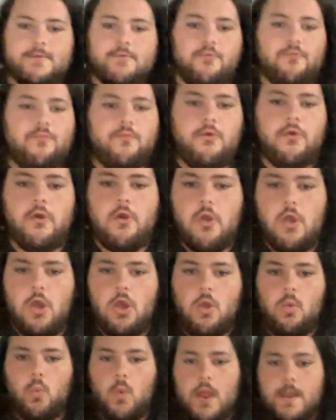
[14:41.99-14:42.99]
And
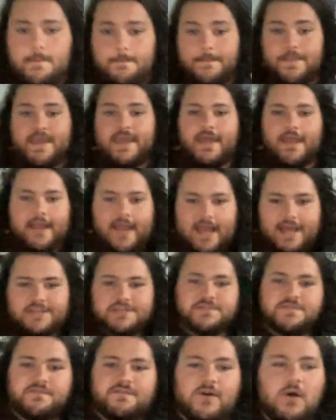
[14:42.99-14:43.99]
when Pitt
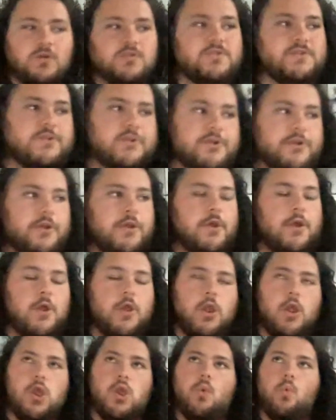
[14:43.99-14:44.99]
has faltered
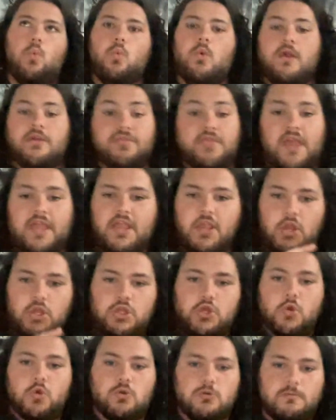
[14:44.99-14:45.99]
with a
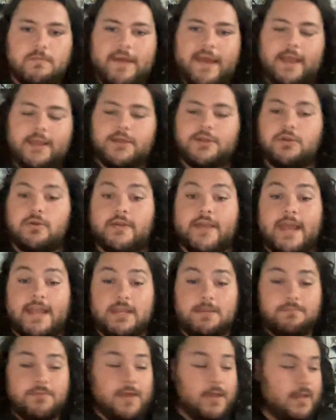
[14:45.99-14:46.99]
good quarterback,
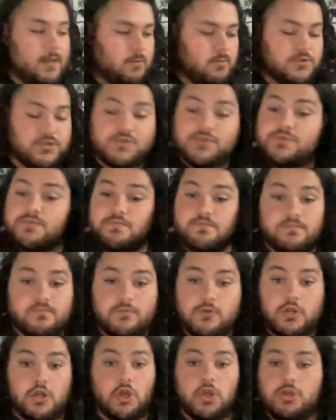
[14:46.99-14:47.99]
Kenny Pickett was
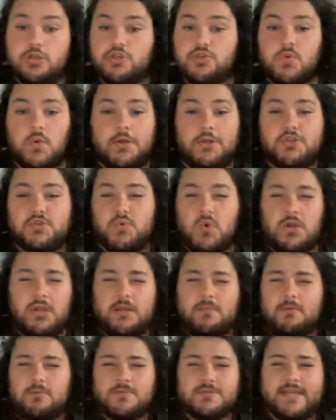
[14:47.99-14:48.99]
good in
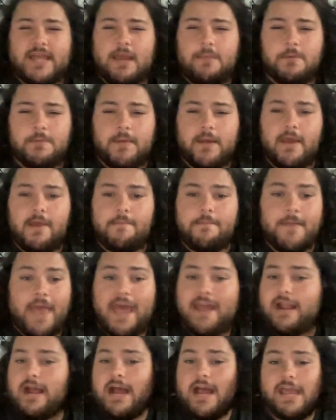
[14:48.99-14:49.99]
2020, but was hampered by a
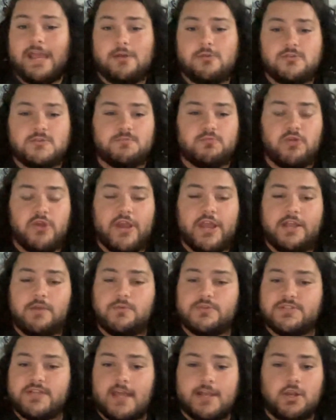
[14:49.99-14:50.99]
bad high ankle sprain and
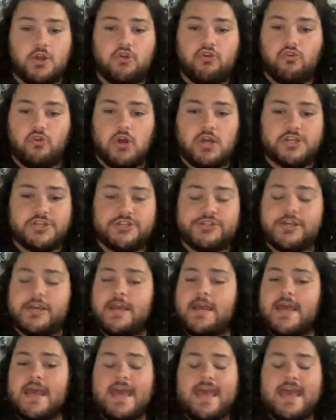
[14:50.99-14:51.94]
was getting crushed